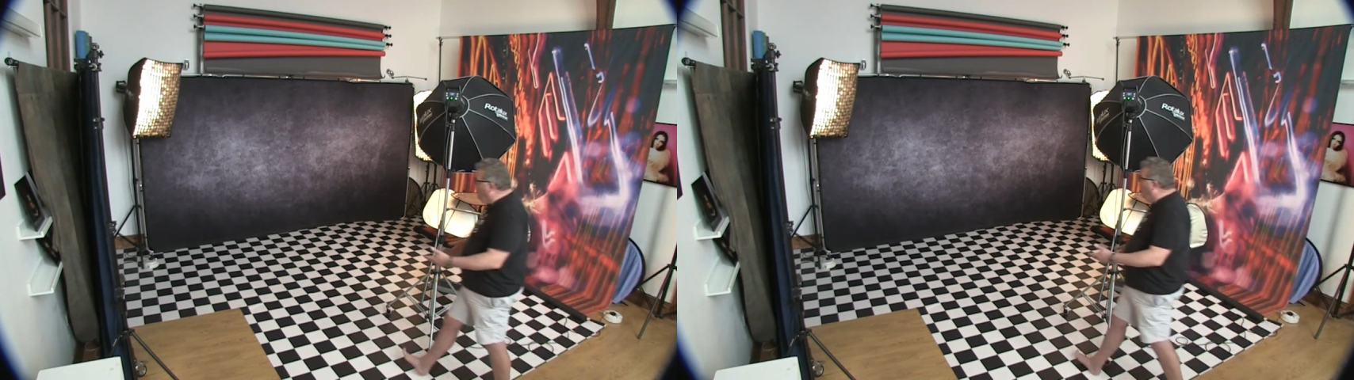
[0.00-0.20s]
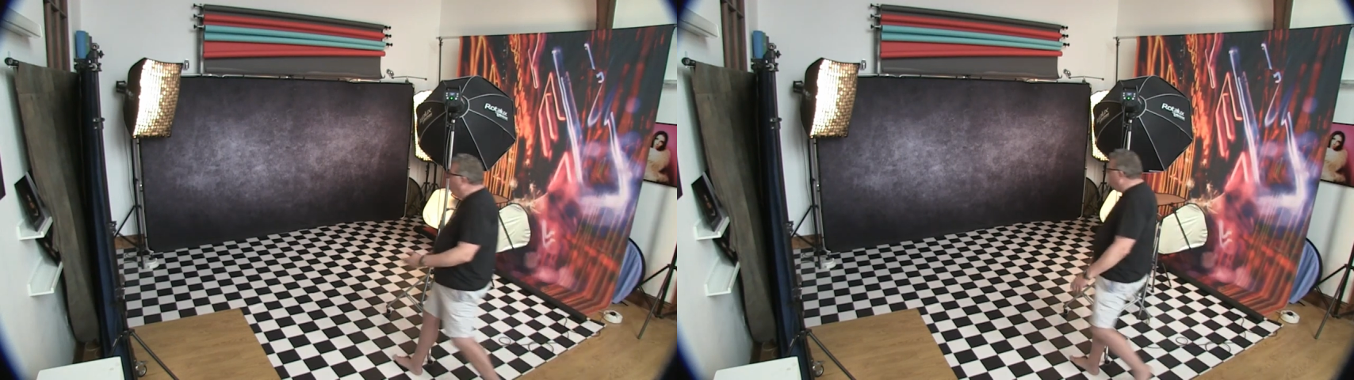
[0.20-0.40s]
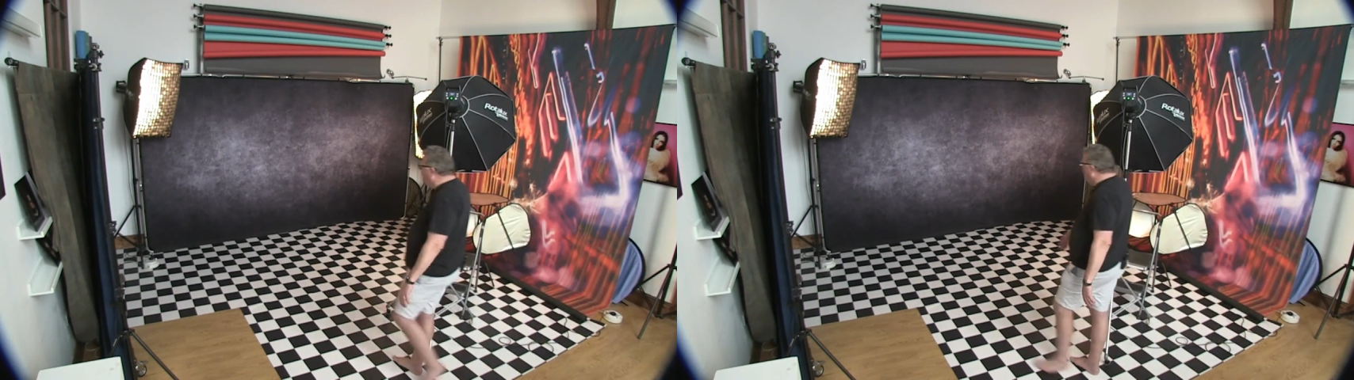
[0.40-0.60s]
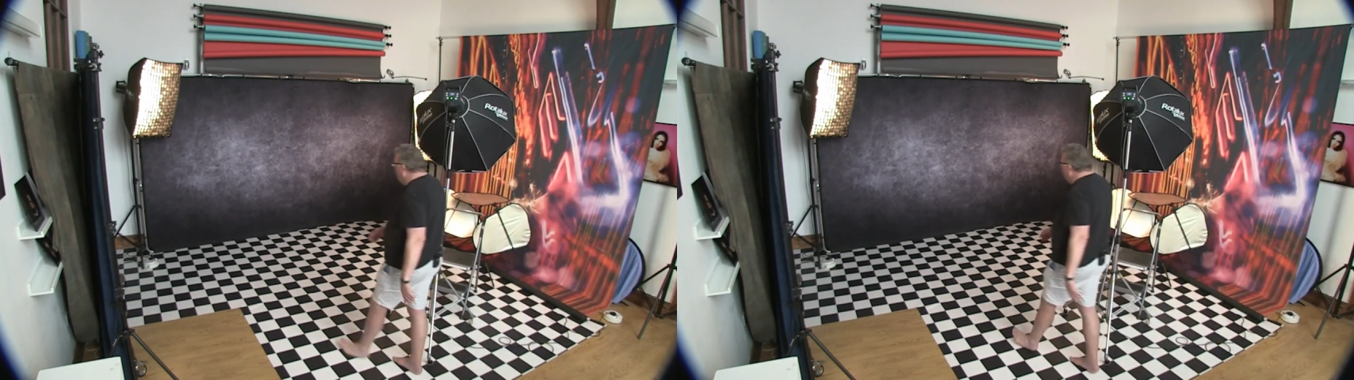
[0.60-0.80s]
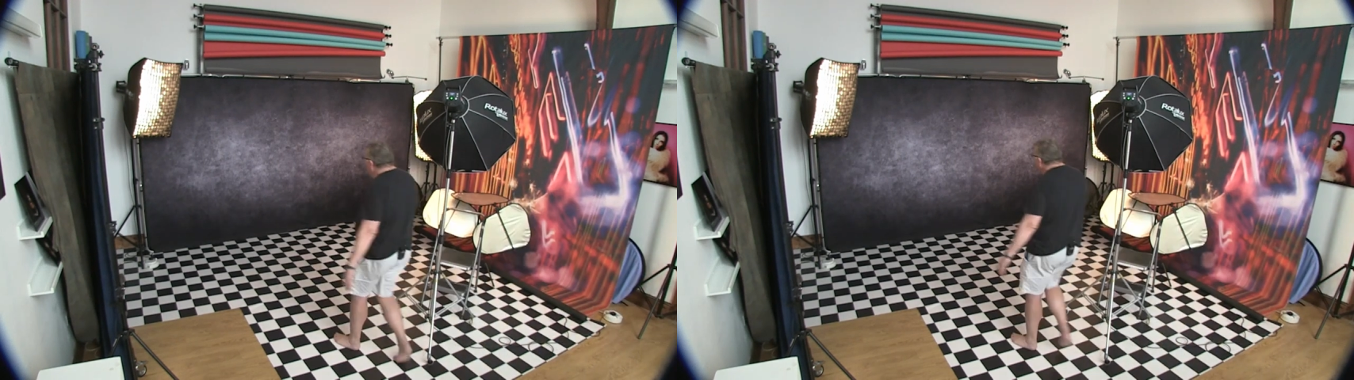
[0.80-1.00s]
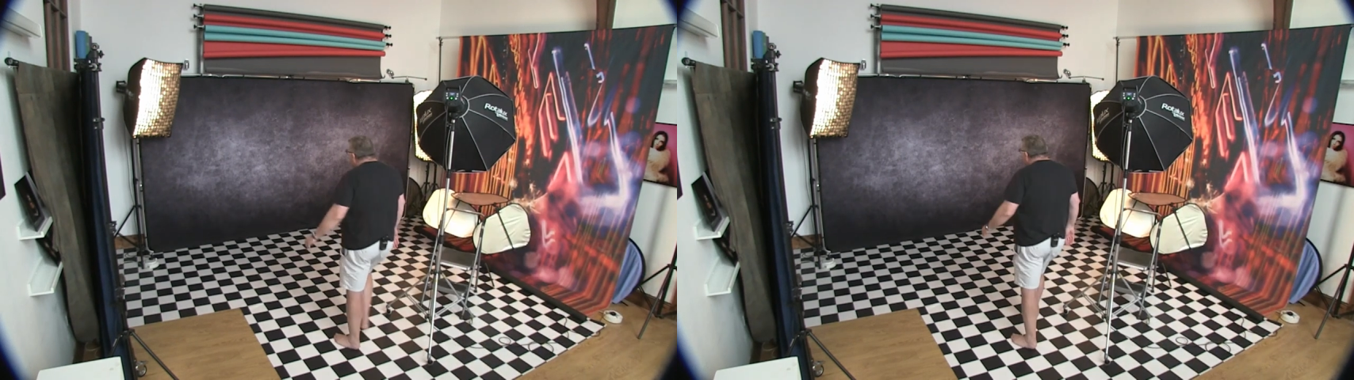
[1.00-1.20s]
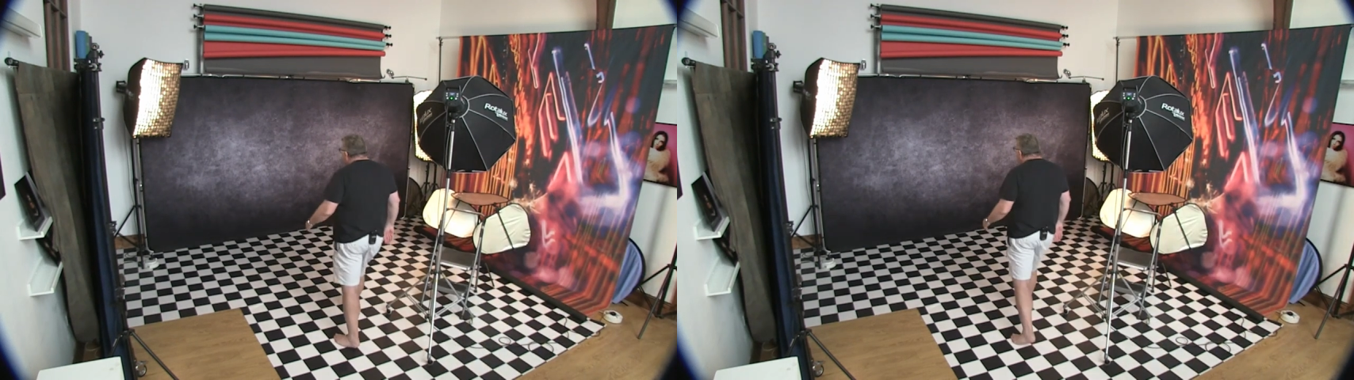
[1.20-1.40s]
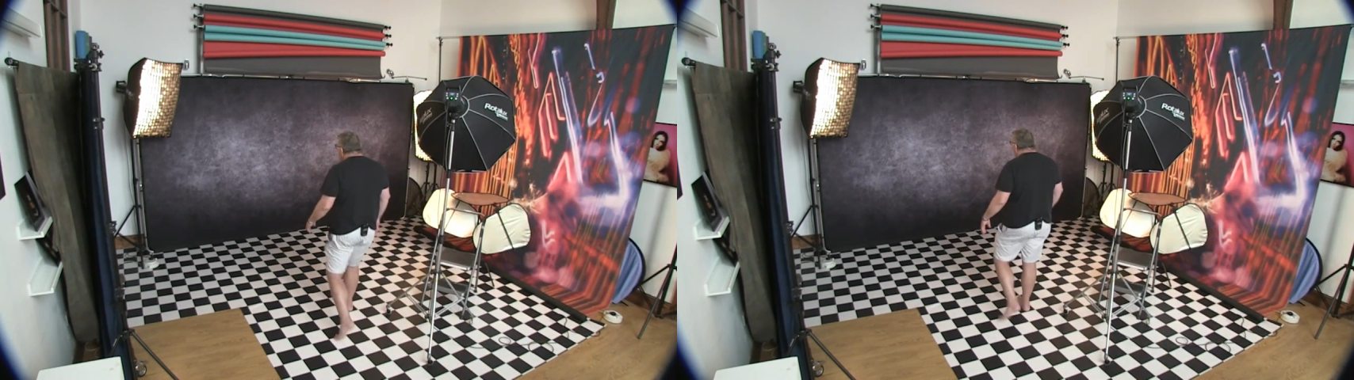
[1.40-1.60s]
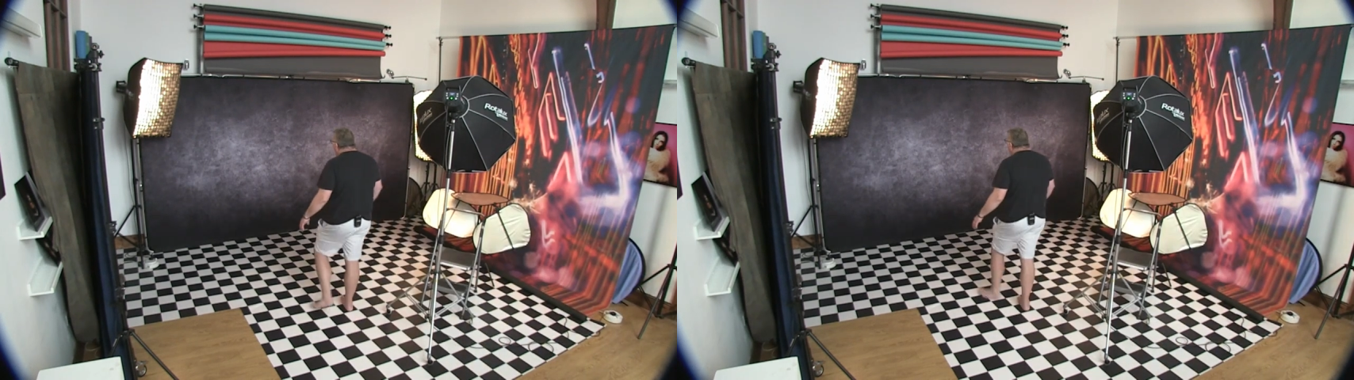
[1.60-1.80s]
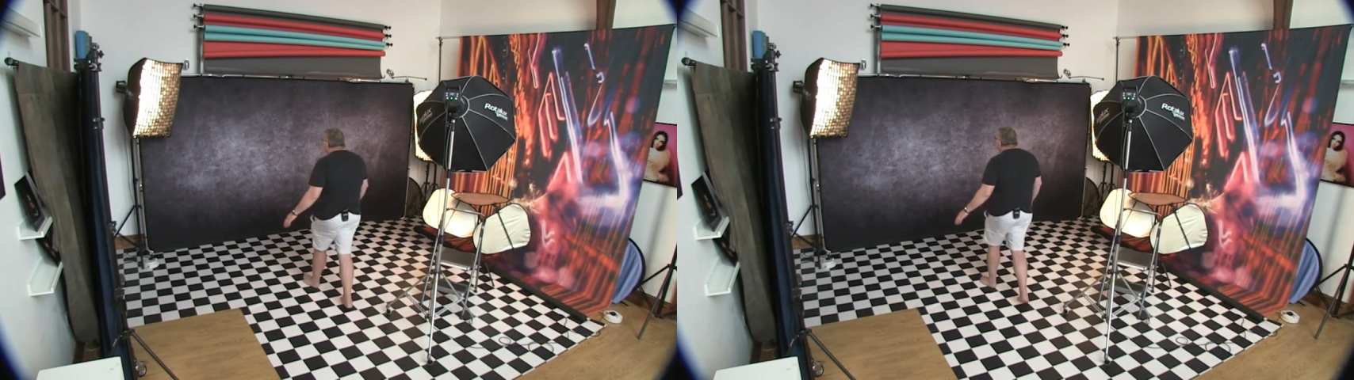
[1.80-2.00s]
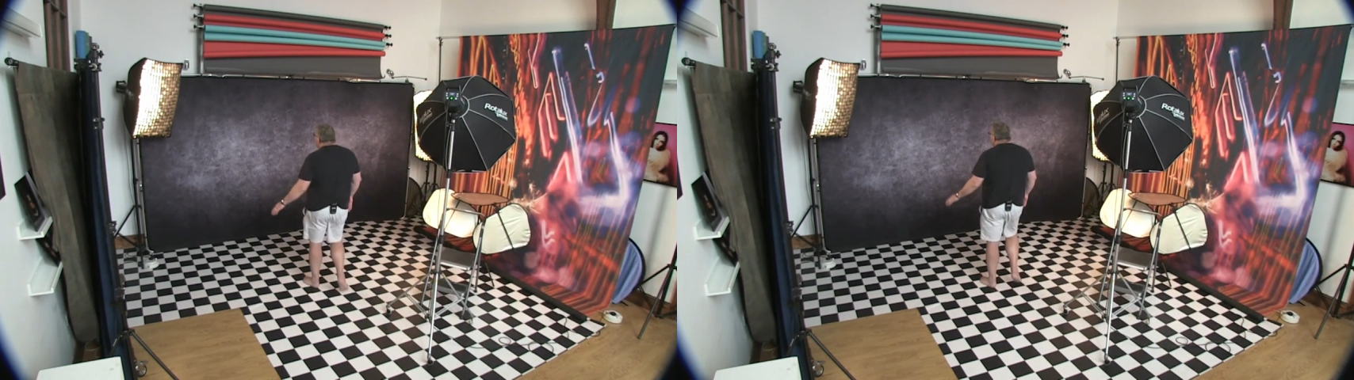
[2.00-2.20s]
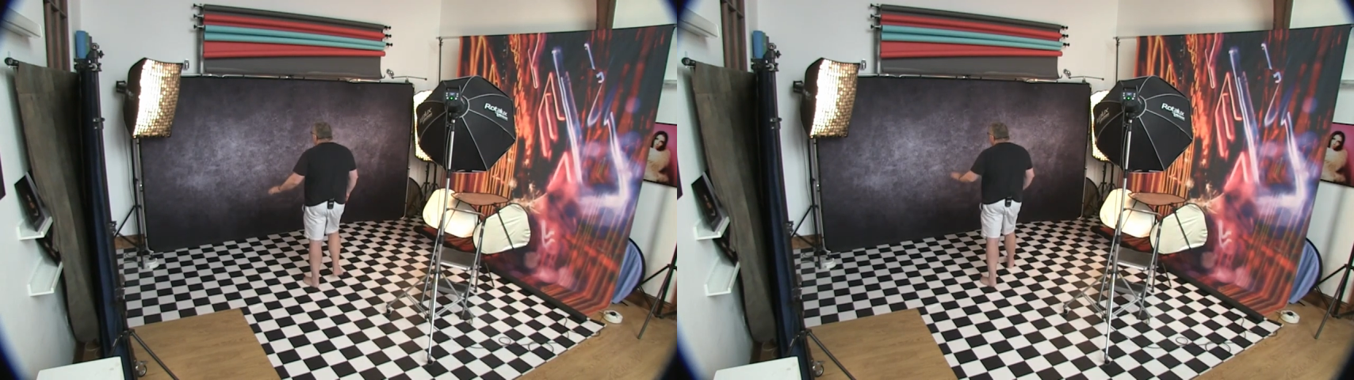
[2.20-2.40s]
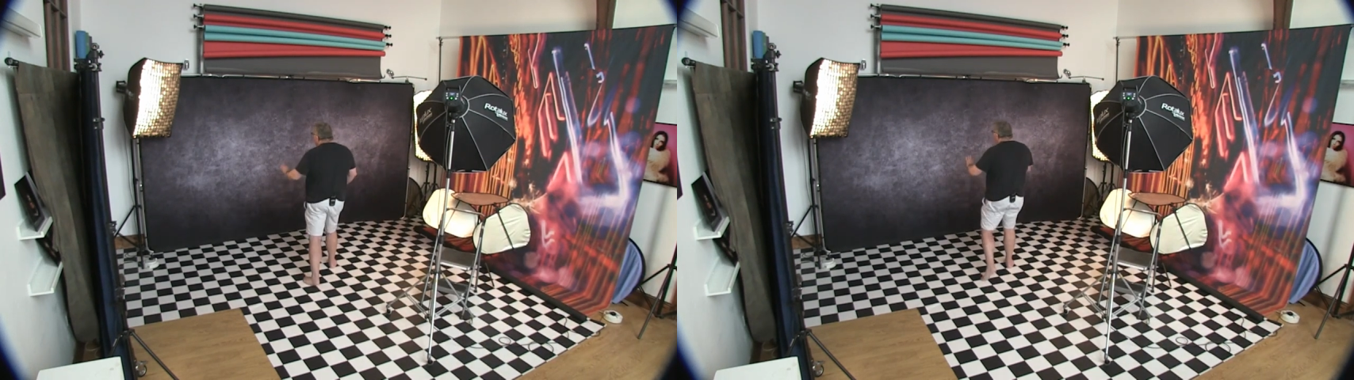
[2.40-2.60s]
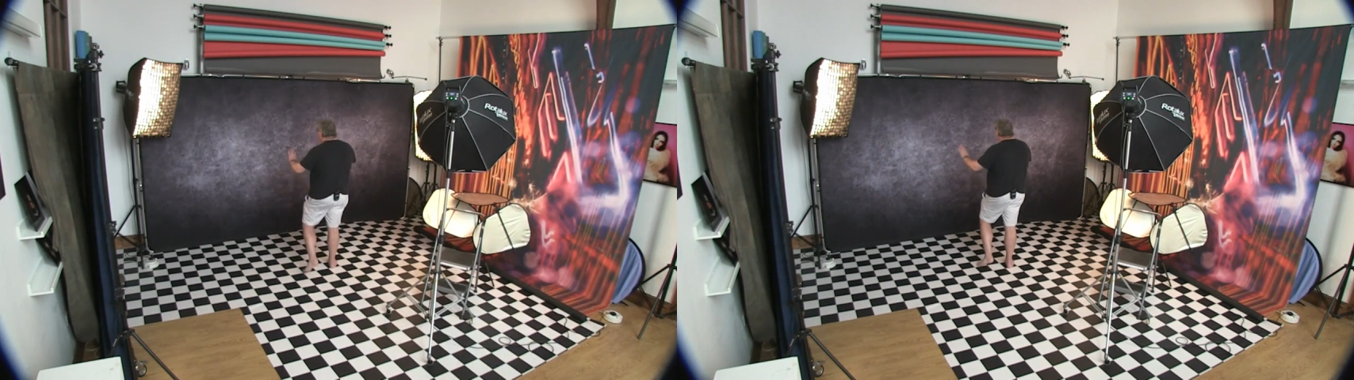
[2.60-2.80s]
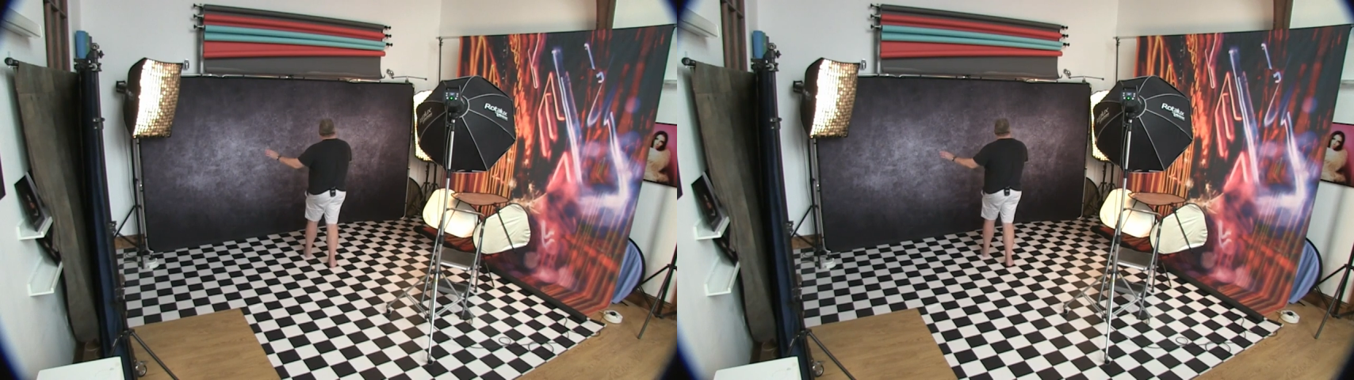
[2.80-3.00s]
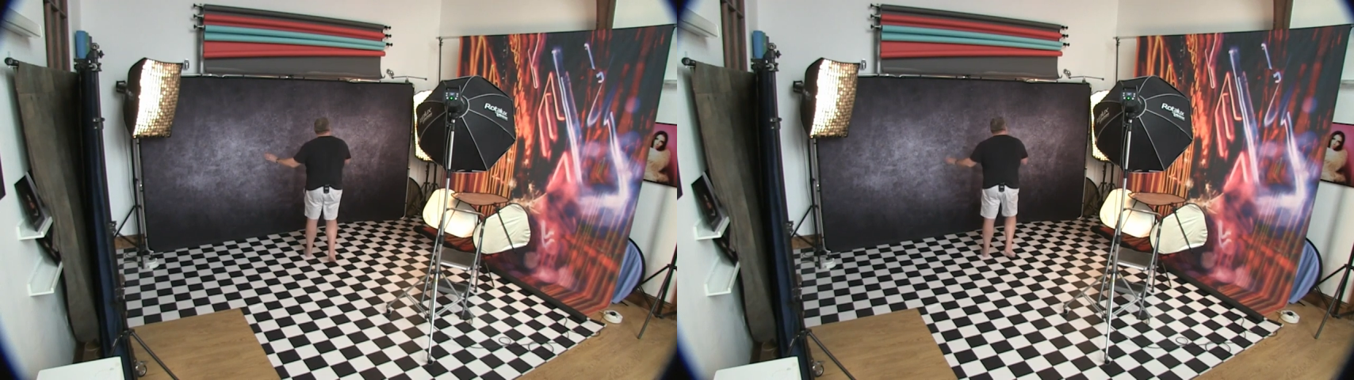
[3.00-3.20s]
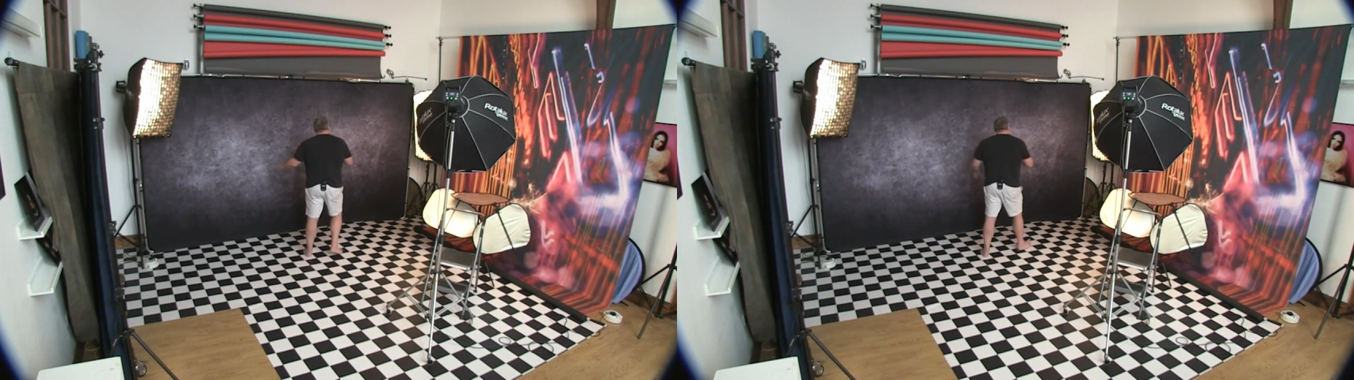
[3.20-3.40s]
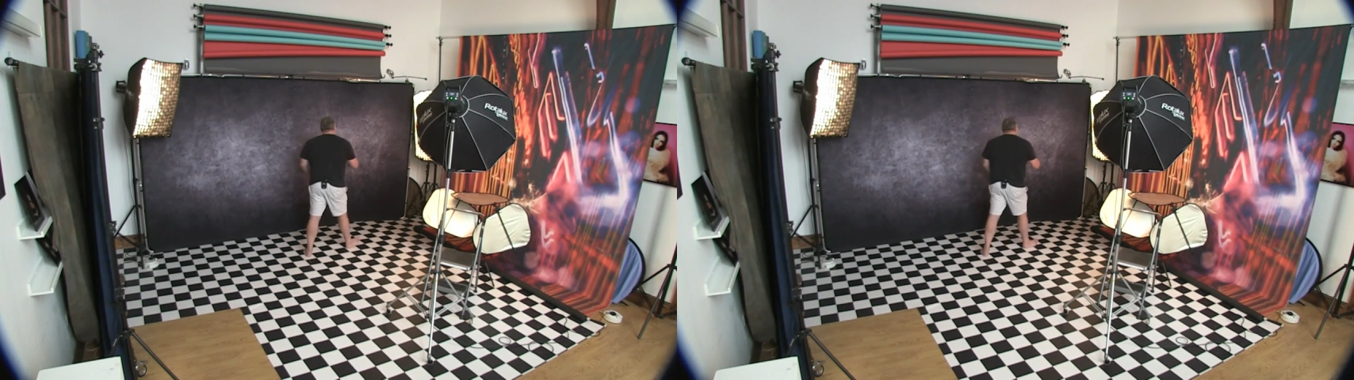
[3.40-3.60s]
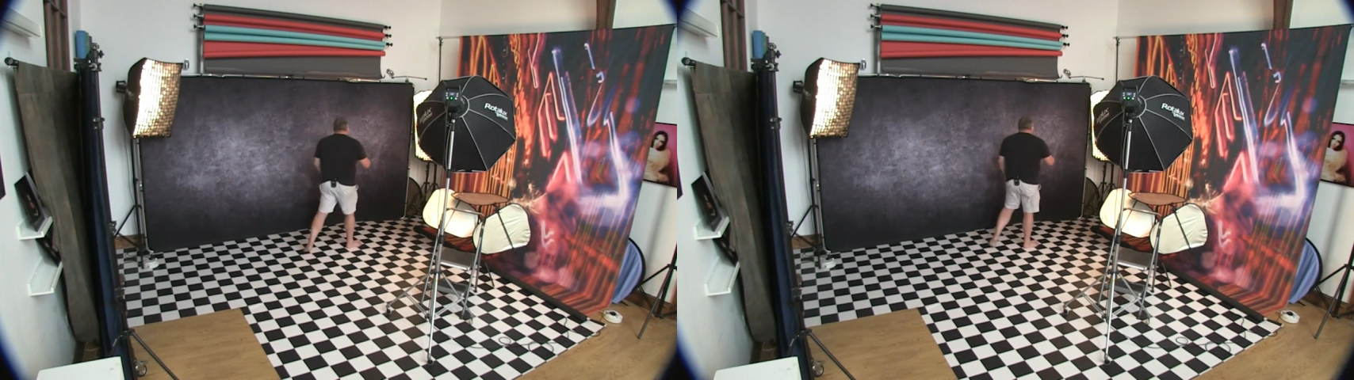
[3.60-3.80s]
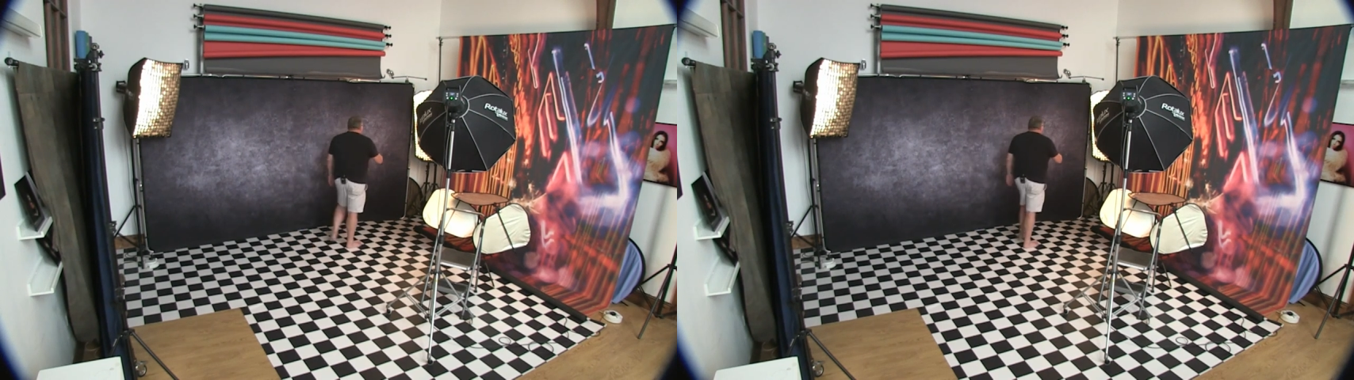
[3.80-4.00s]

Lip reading: (no speaker visible)